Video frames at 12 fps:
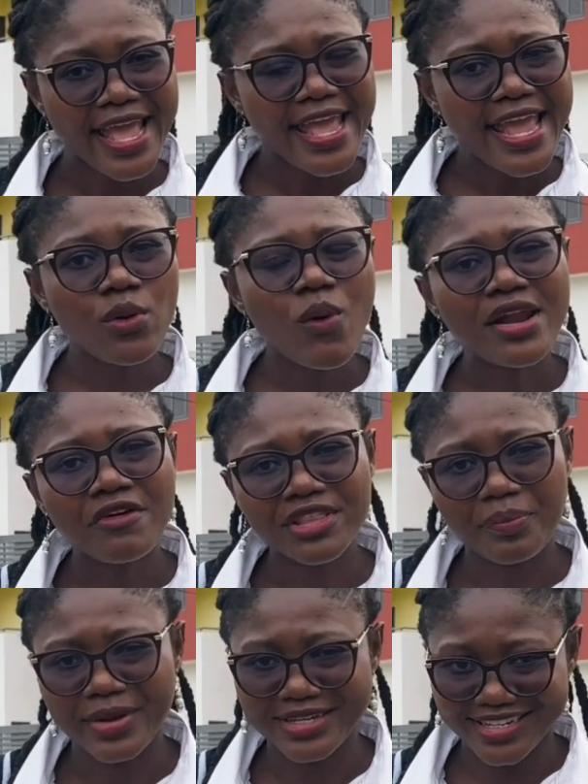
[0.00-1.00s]
In one of the
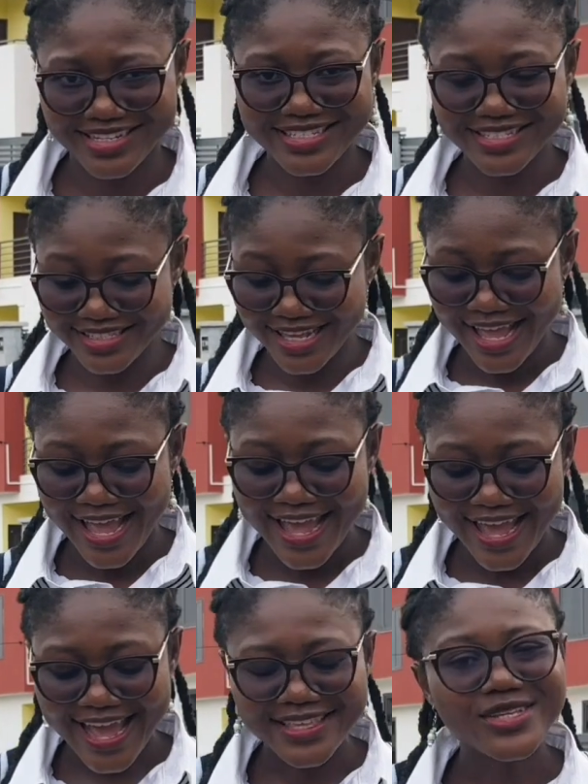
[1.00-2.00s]
pictures,
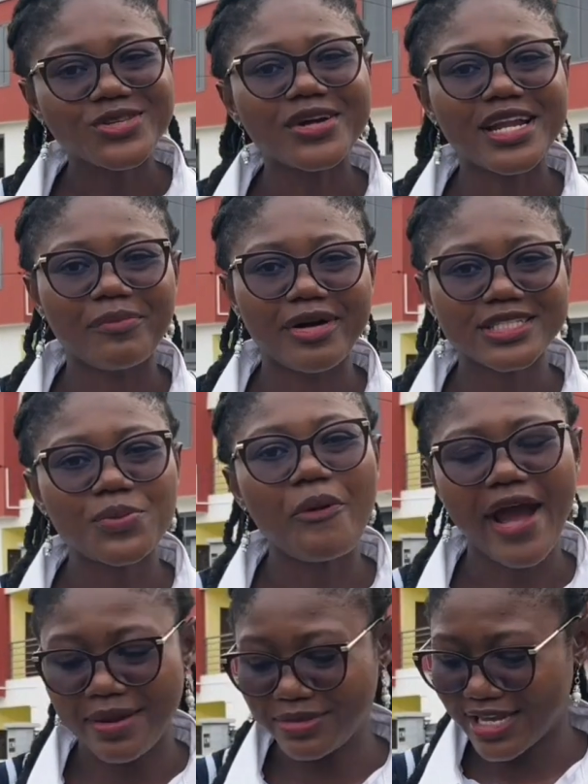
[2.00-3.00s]
Katie talked about
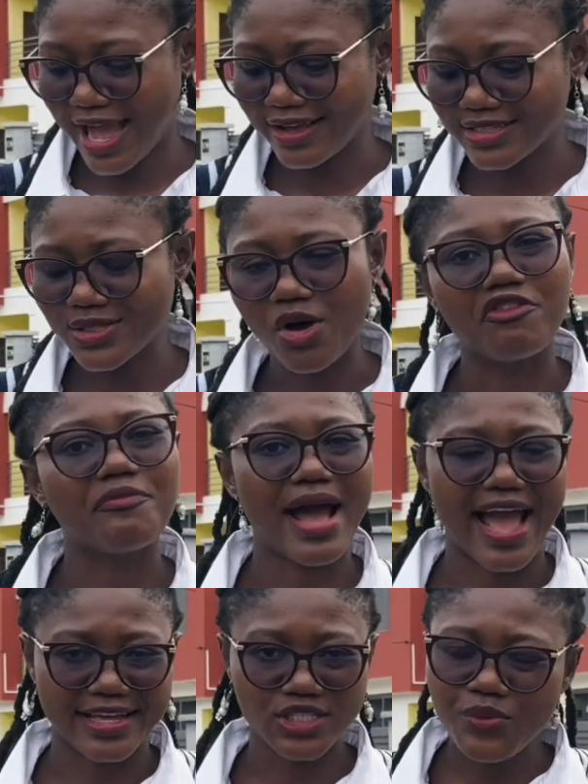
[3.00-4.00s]
prime chunks of
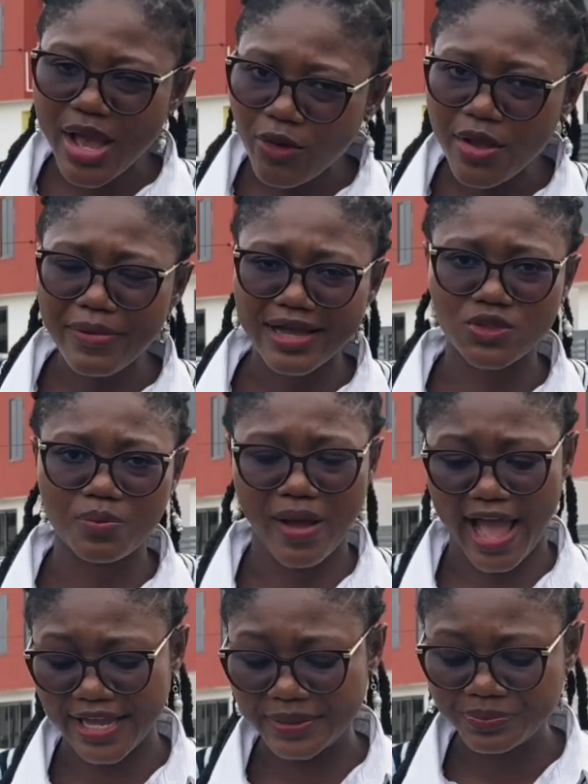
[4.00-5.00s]
pi. So we are going back to
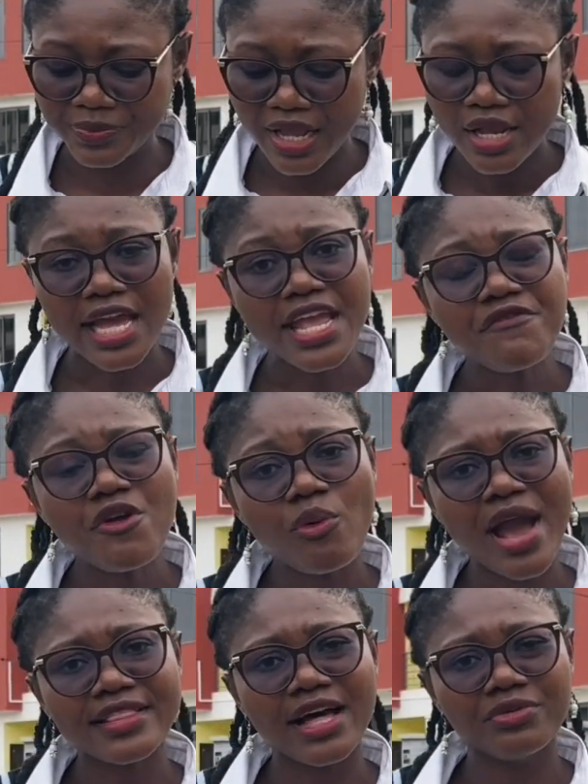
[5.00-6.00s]
pi. Now, if you
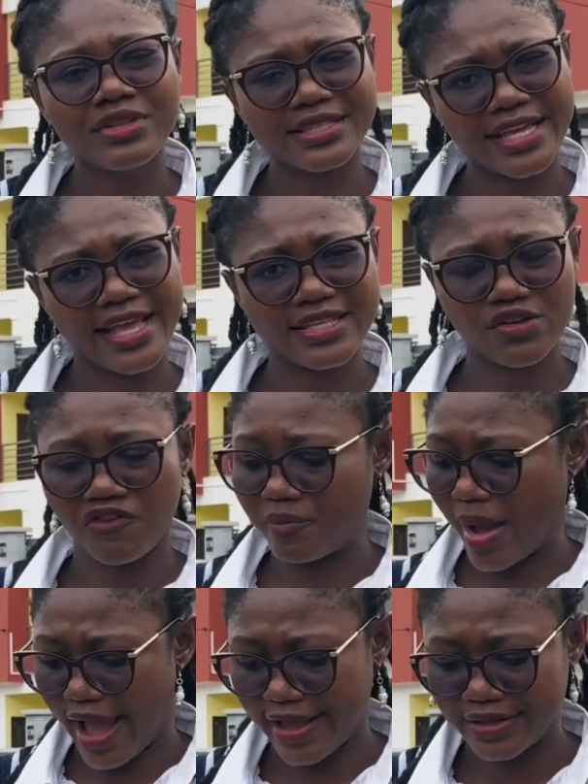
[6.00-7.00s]
write down the digits of
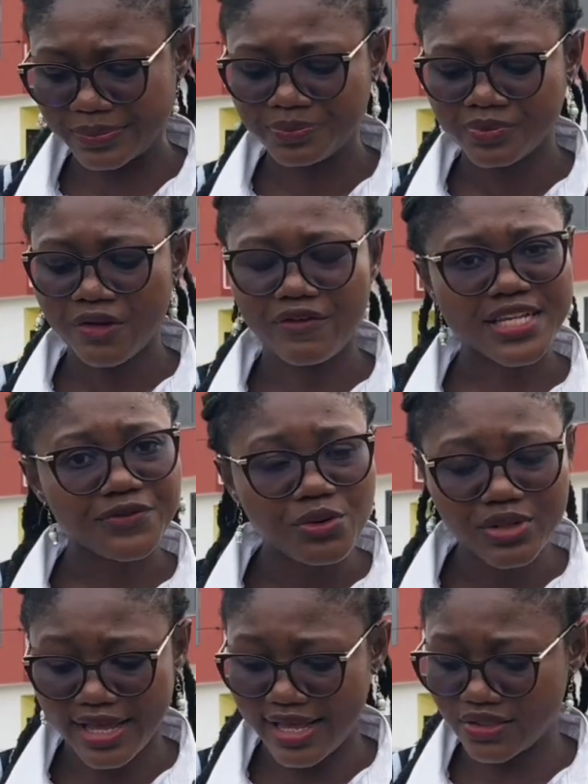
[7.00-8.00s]
pi, first few
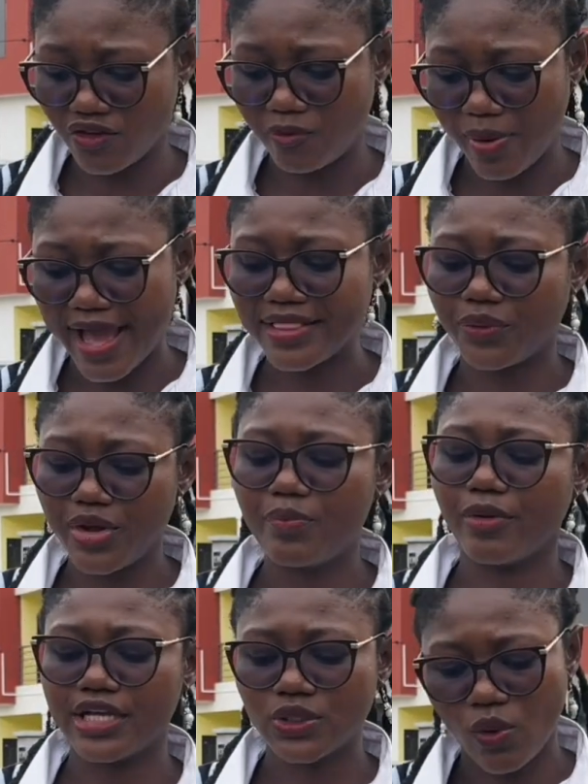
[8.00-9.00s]
digits of pi,
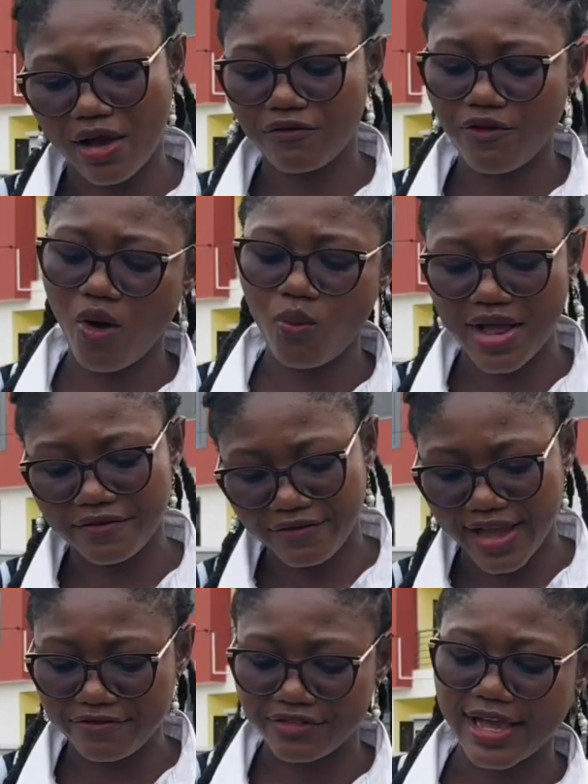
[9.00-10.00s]

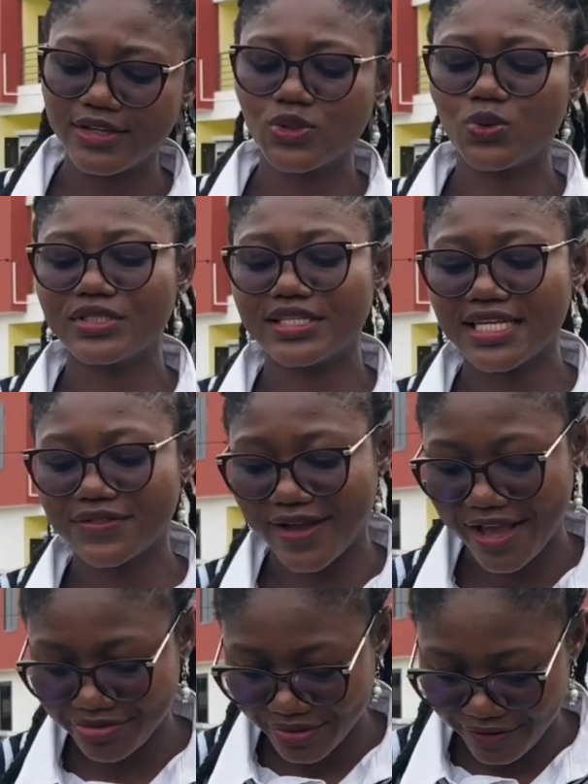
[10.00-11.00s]

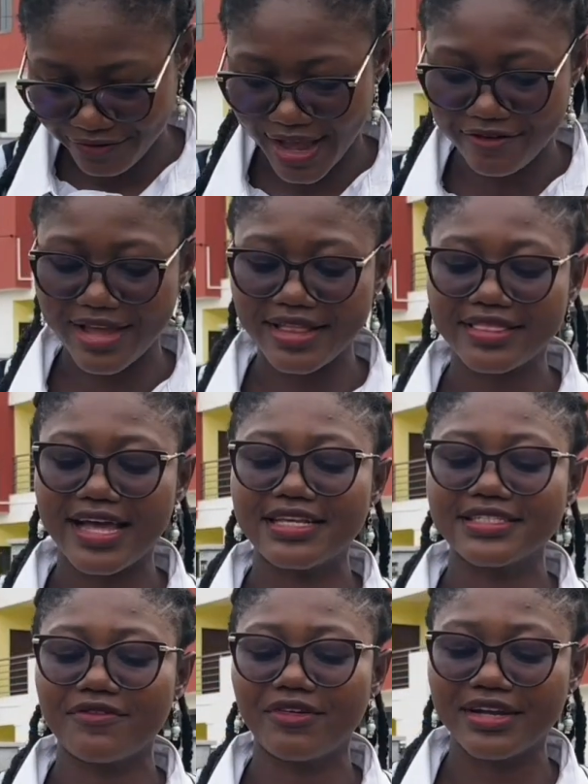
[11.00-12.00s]

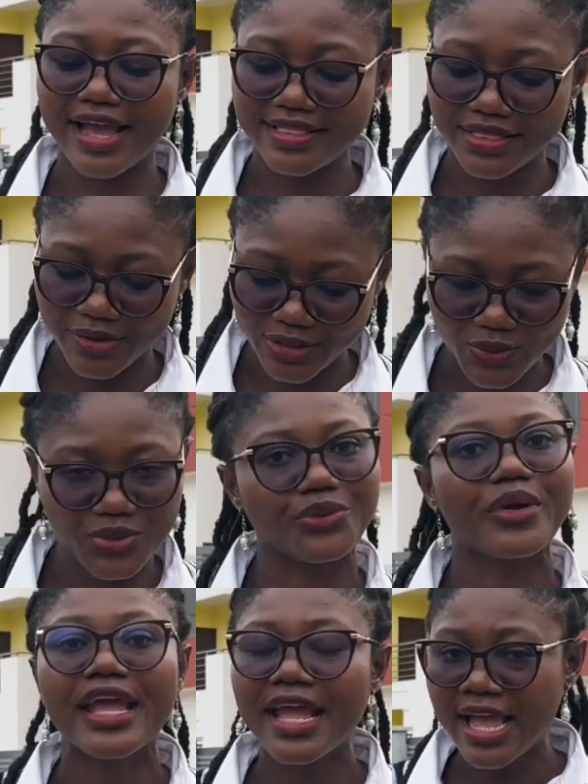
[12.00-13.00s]

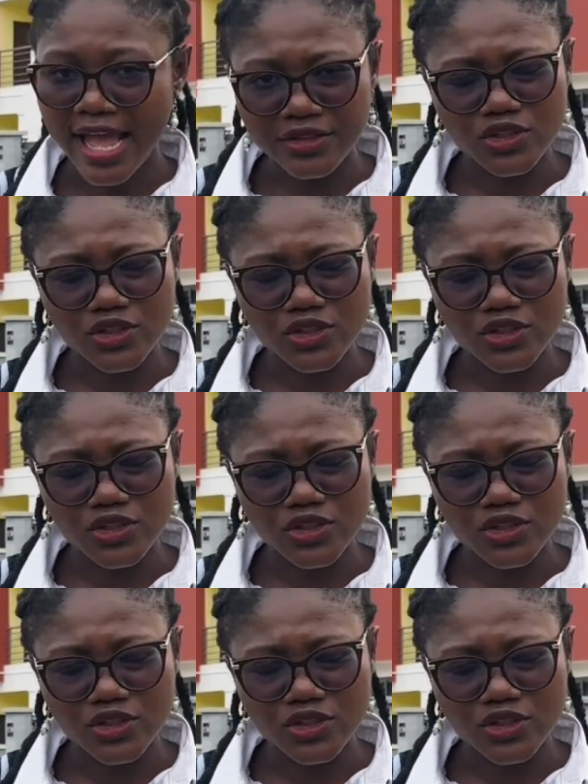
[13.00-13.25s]
3.14159265358979323, and